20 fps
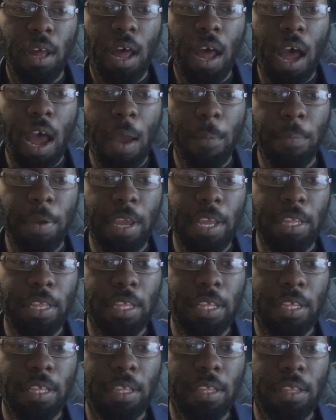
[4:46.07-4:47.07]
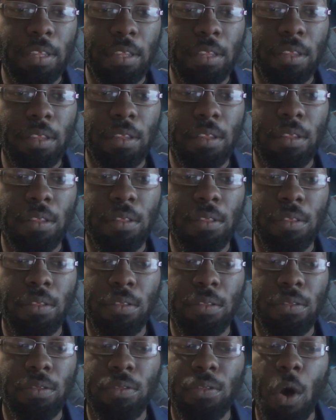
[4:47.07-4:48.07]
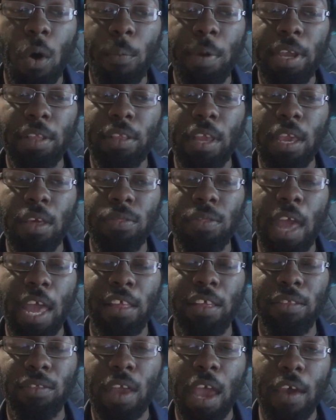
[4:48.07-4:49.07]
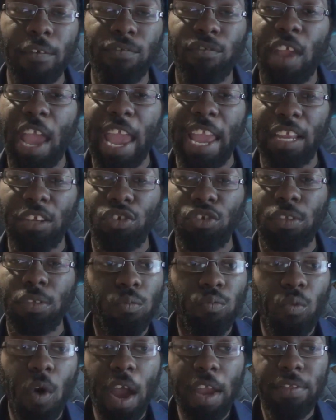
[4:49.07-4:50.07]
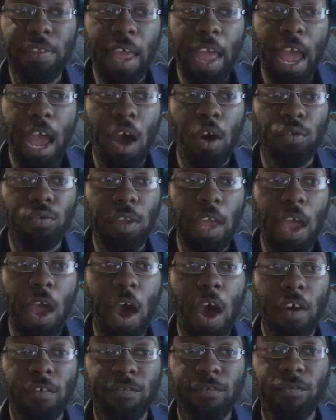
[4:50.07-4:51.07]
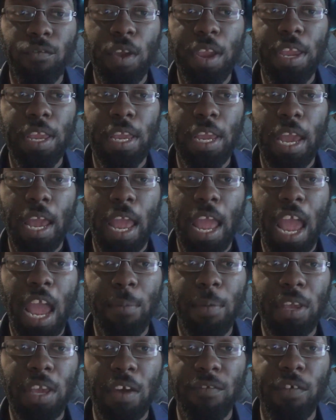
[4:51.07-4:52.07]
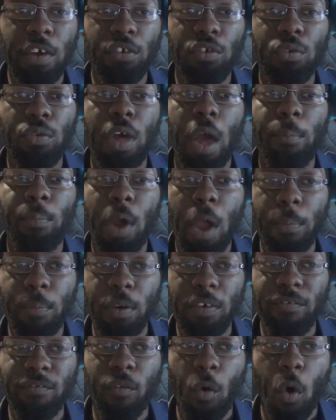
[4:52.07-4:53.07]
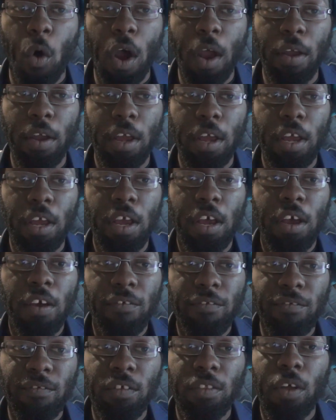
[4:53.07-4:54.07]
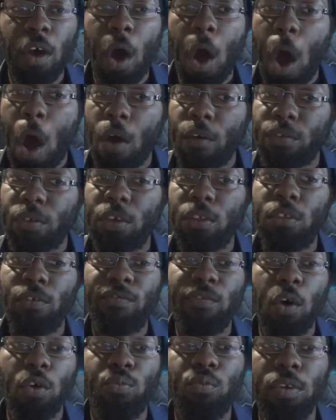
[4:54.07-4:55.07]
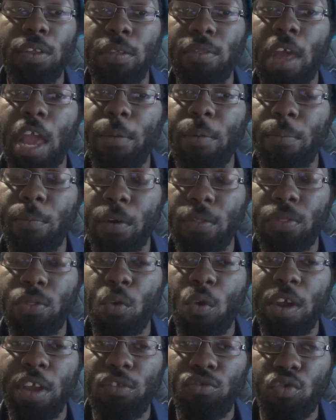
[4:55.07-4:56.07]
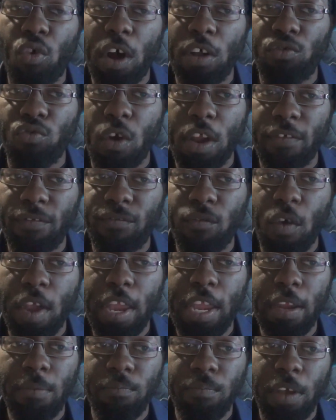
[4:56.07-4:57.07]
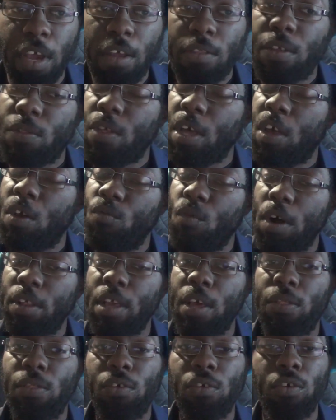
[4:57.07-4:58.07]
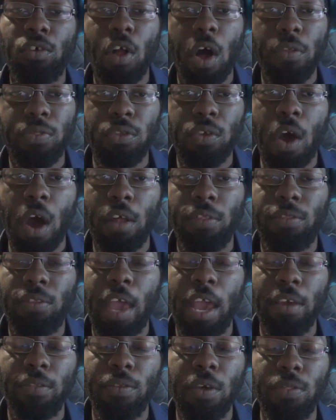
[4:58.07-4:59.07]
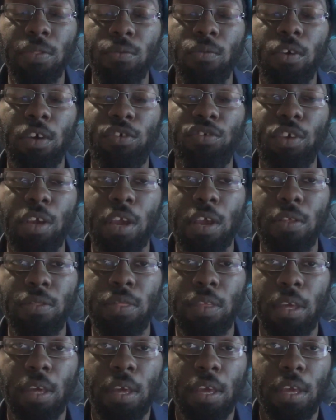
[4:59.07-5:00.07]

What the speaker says: So many things that have changed. Right now, there are 3 anime conventions I'm prepping for. Obviously, the first one is Anime Matsuri 2023. The second one is Colossalcon Texas, which is